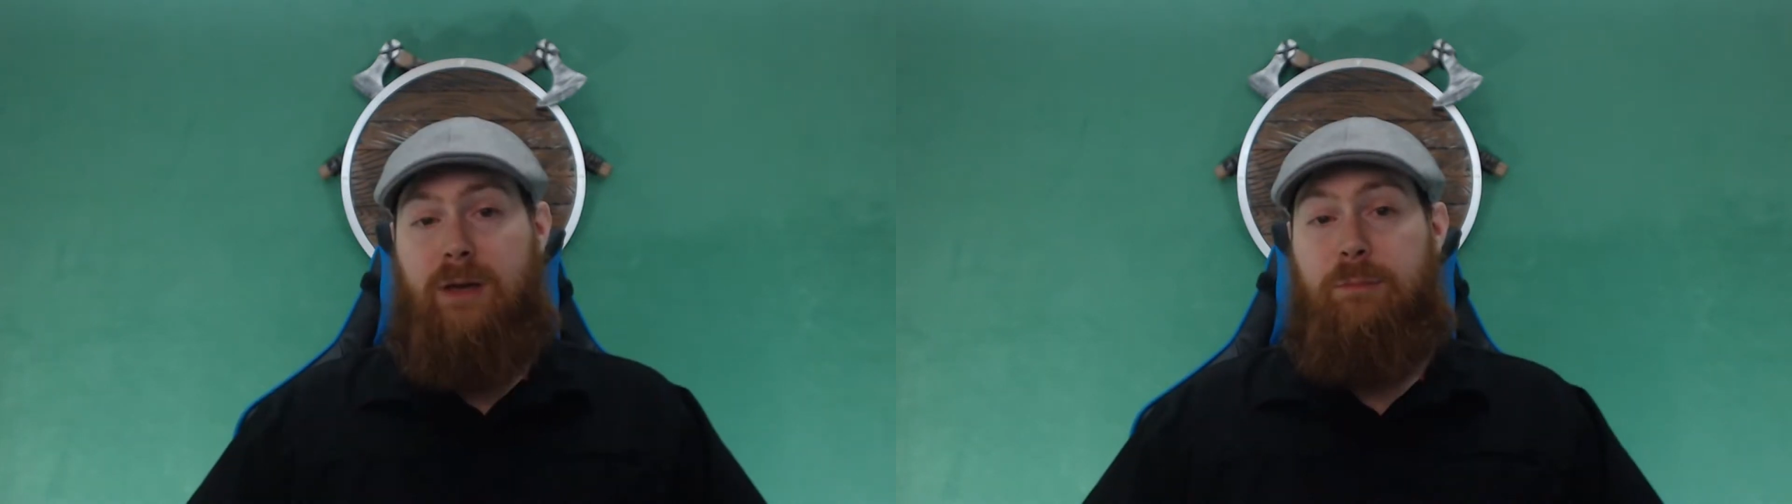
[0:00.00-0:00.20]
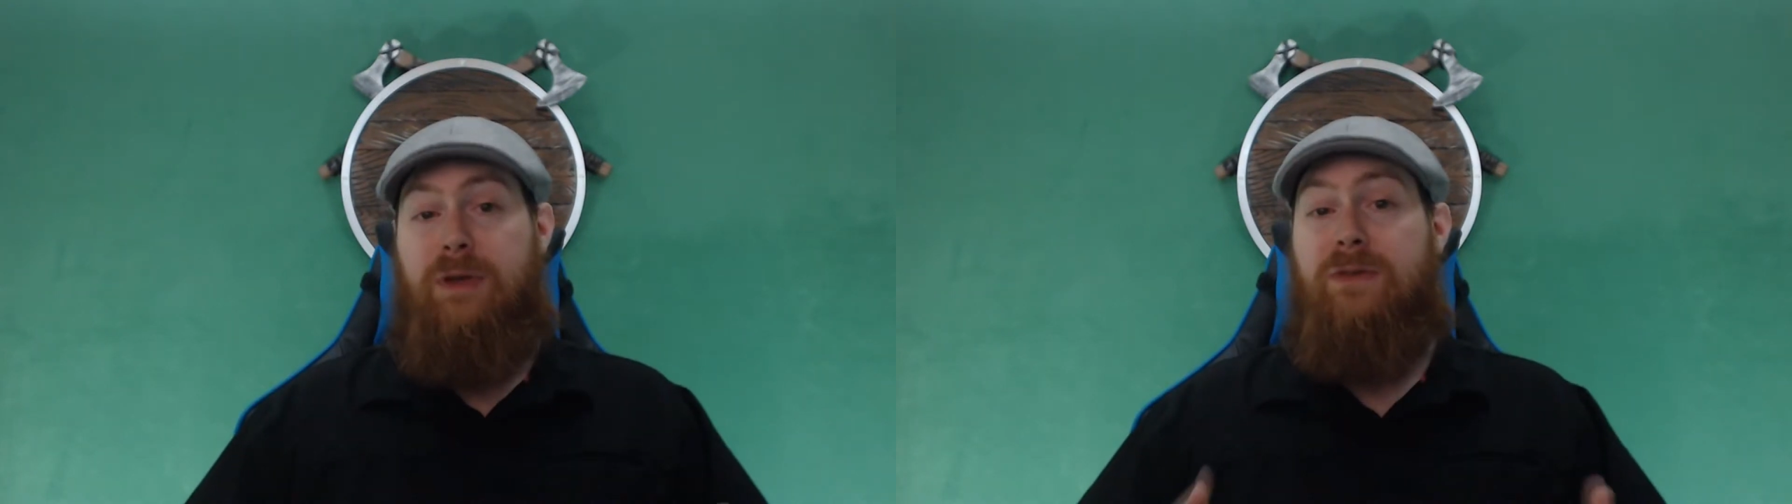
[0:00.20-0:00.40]

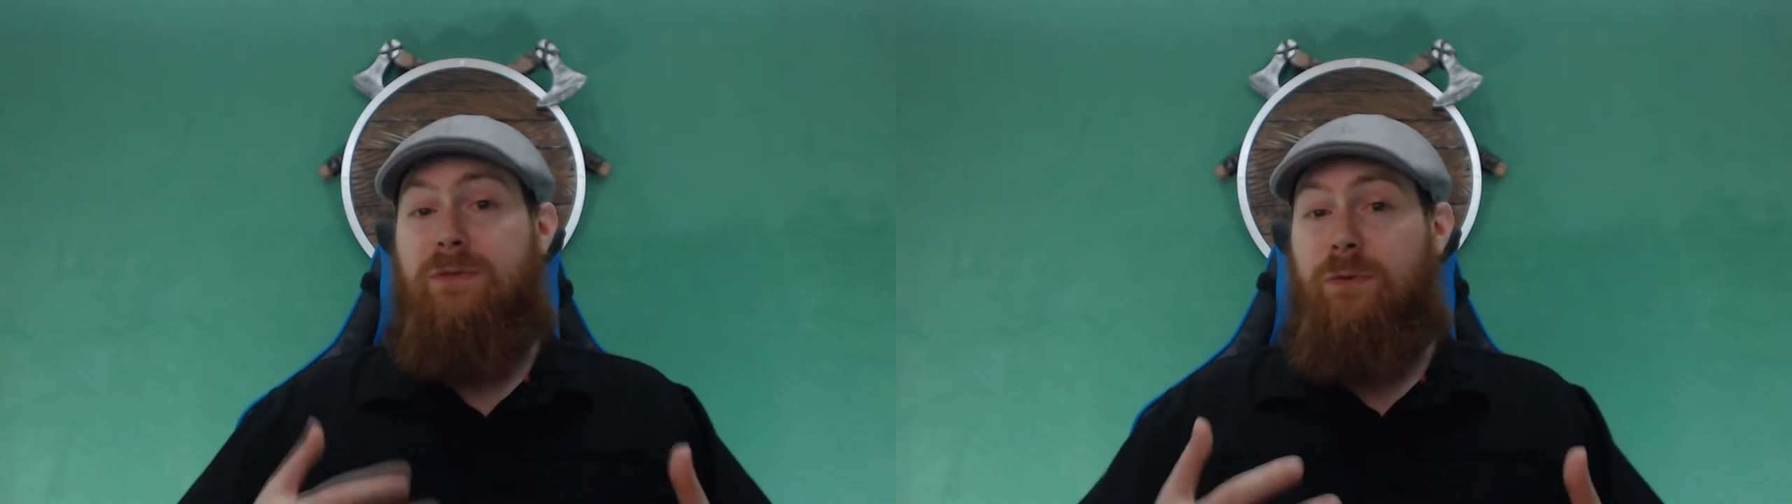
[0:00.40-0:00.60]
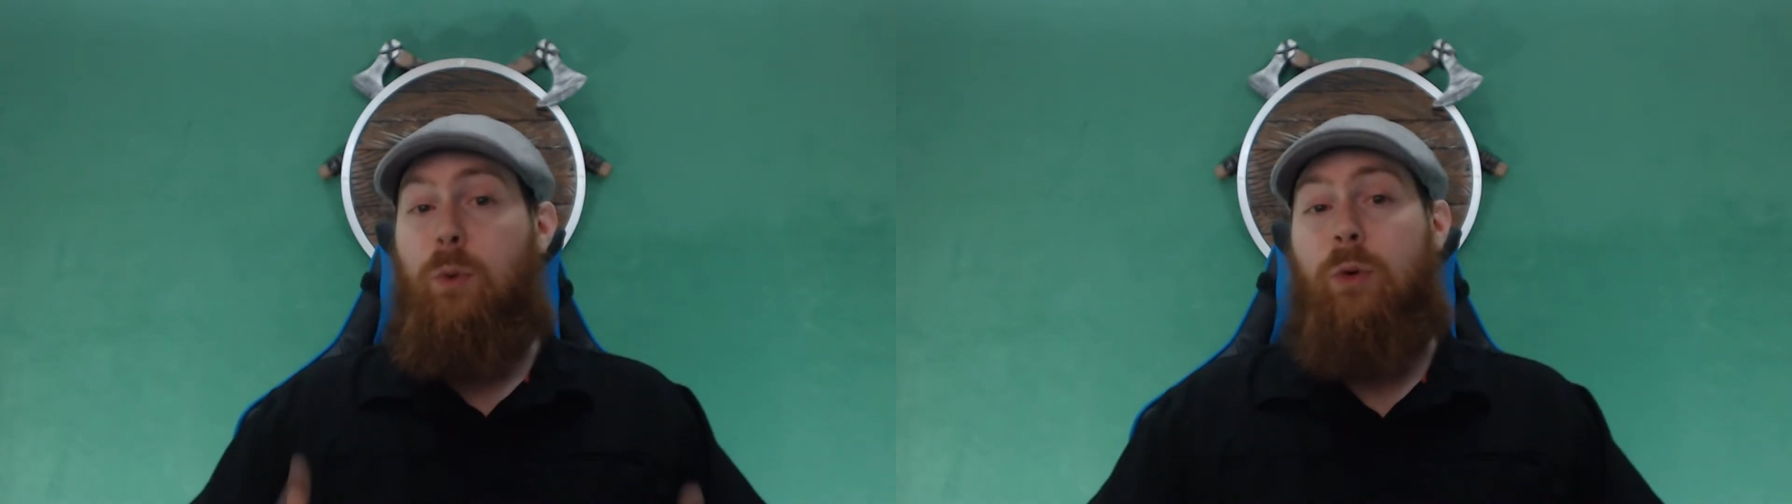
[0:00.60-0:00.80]

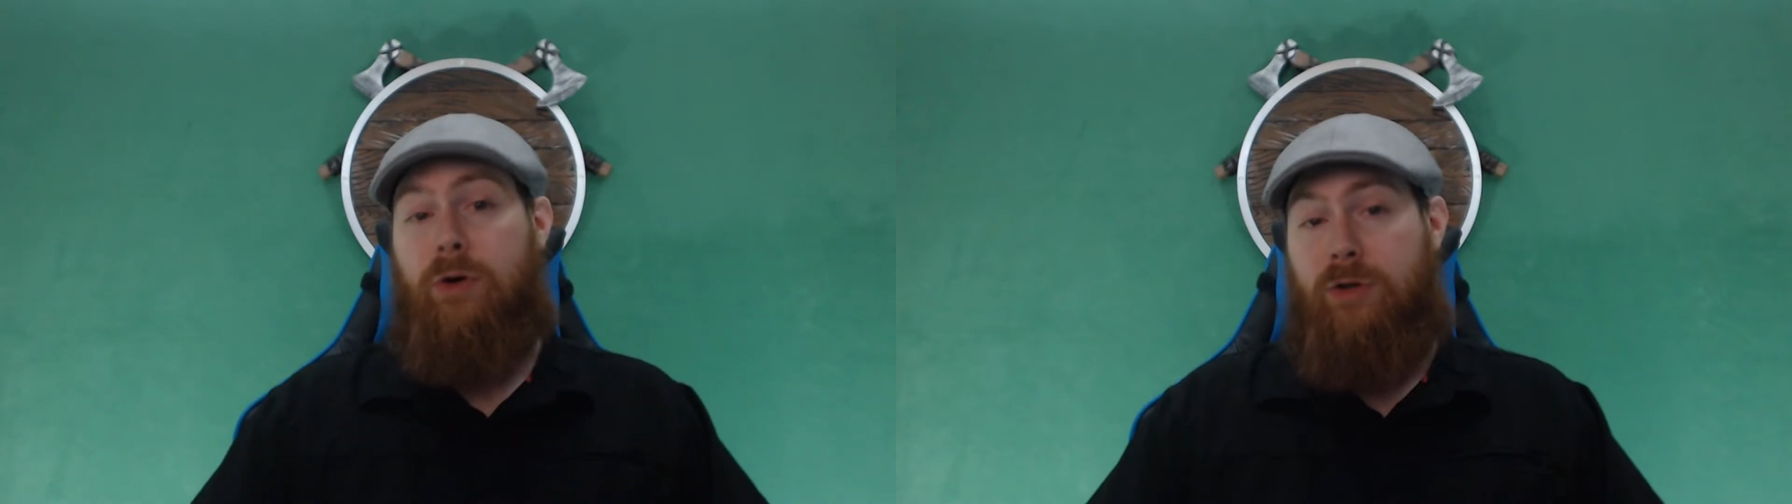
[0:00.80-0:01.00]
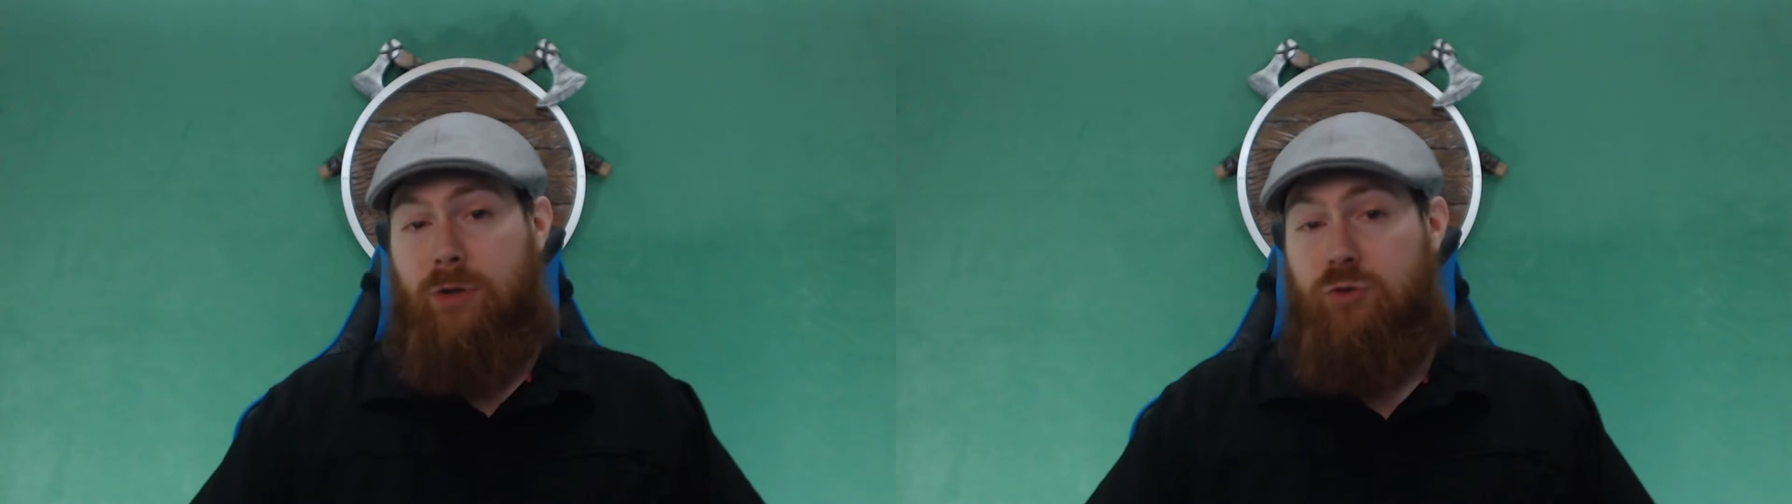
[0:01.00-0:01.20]

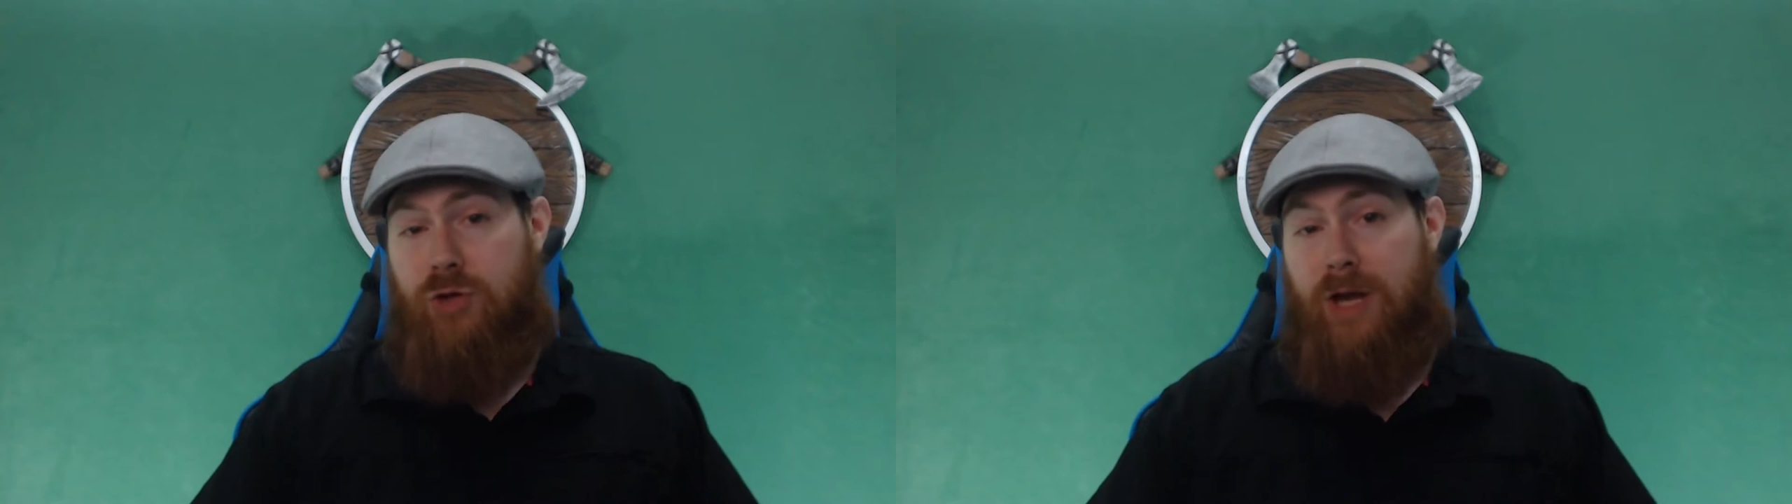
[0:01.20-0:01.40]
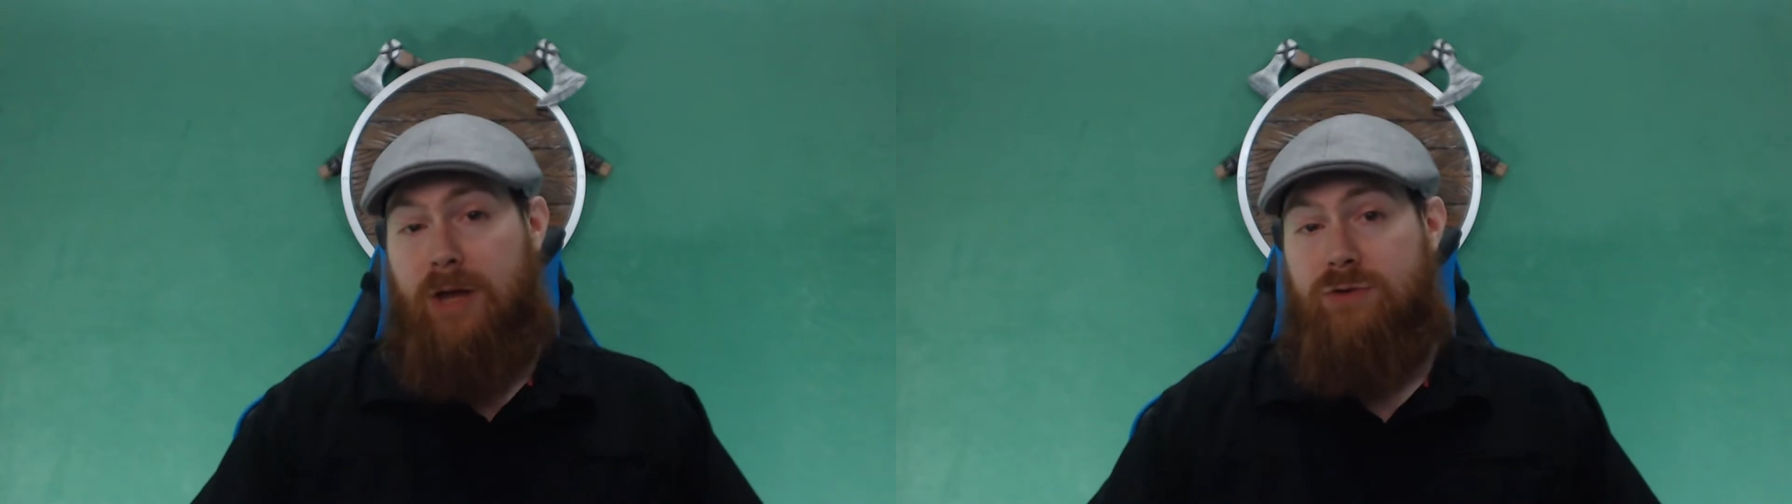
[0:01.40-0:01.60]
before you
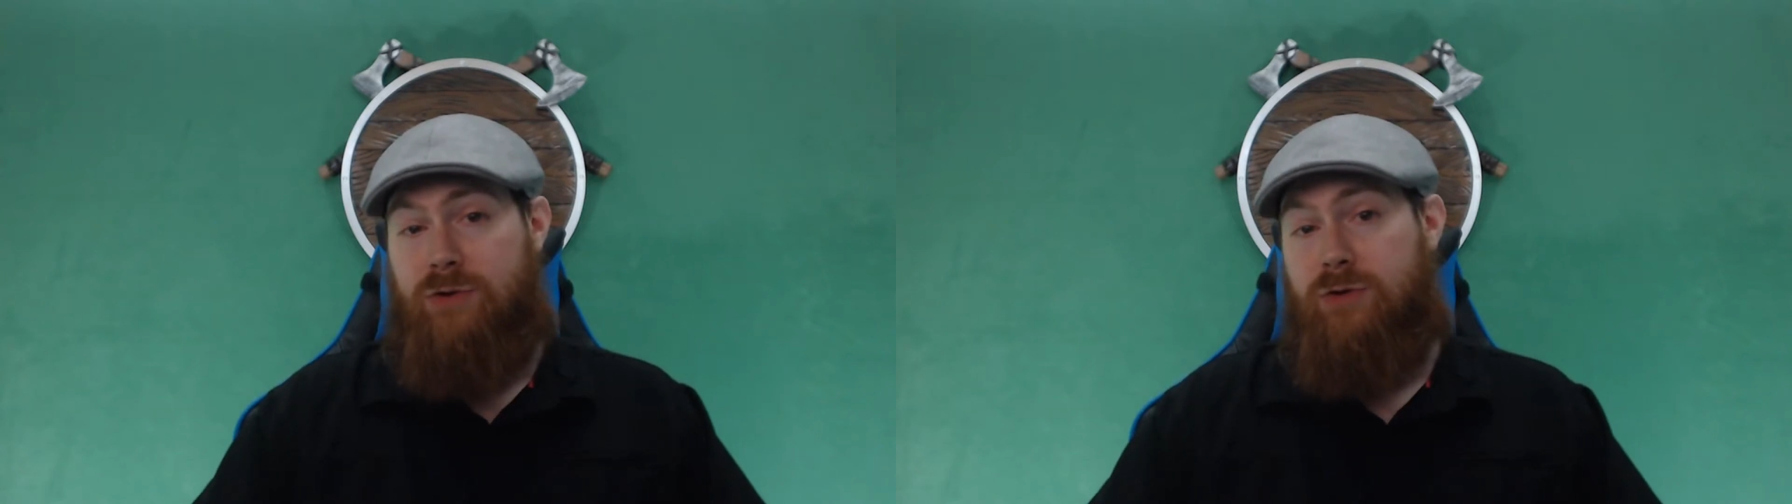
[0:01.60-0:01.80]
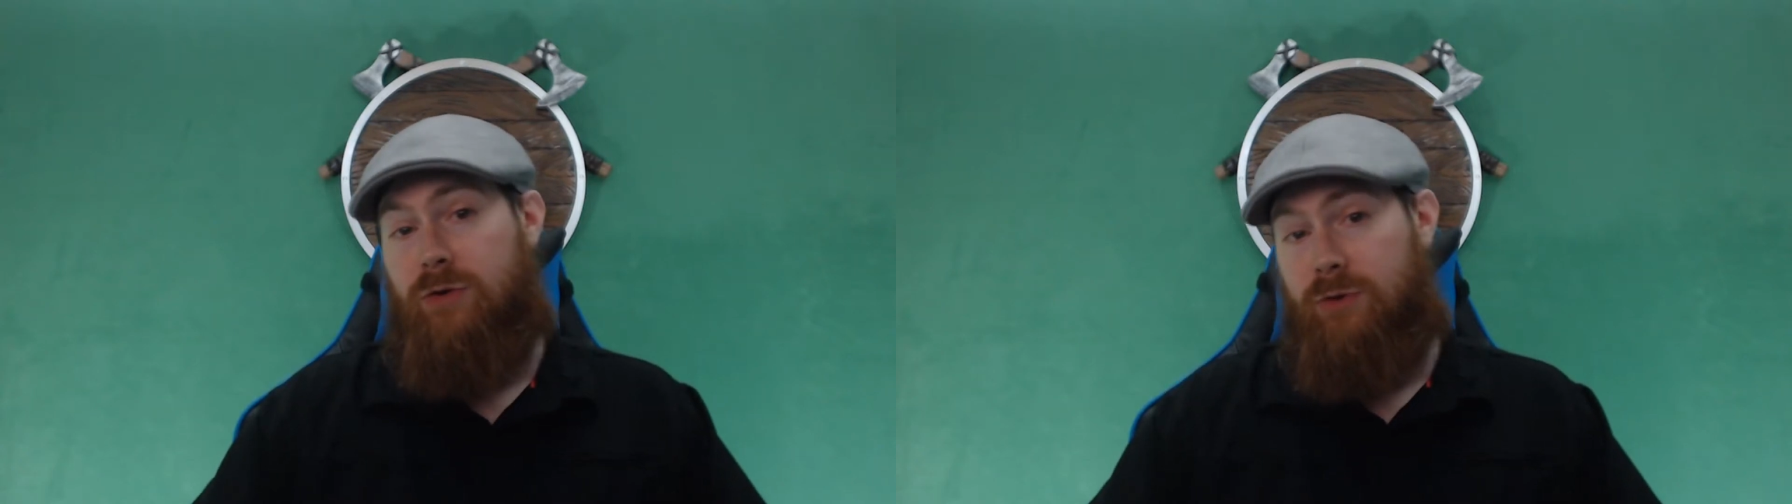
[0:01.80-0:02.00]
change your